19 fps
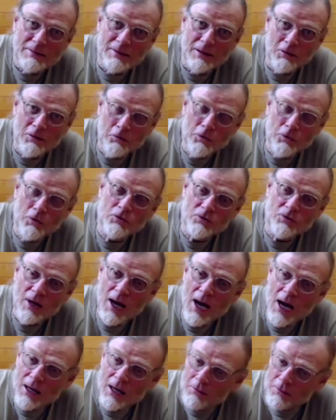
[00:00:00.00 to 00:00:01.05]

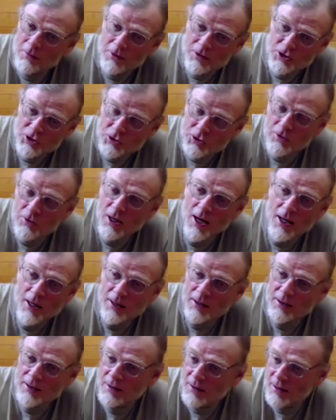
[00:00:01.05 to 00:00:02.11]
rootstock with a shoot on
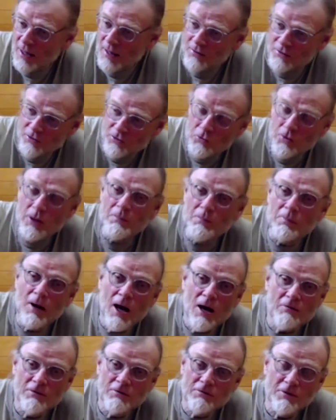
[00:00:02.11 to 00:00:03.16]
it that has a sweep
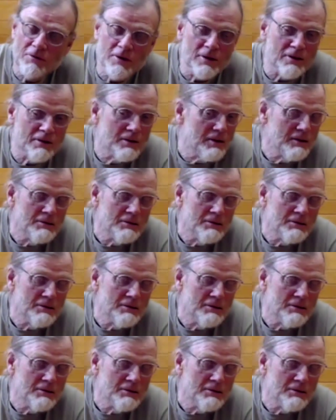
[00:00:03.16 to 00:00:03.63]
off of it.